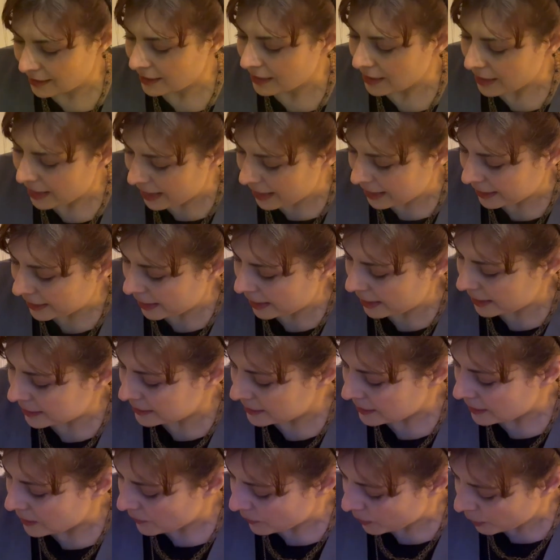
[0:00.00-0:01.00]
in it.
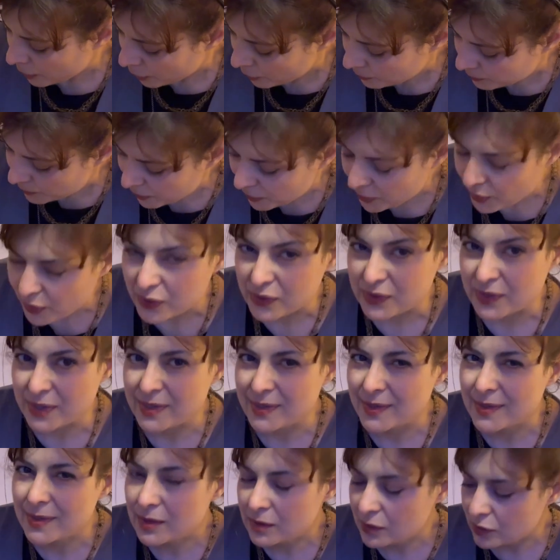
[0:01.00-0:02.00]
Because this
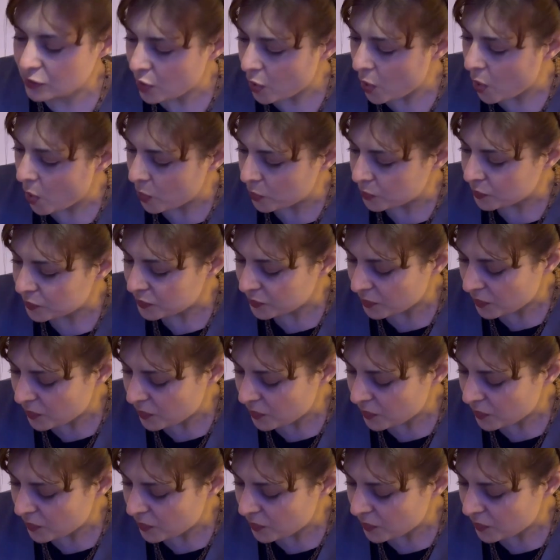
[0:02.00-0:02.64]
is stone, so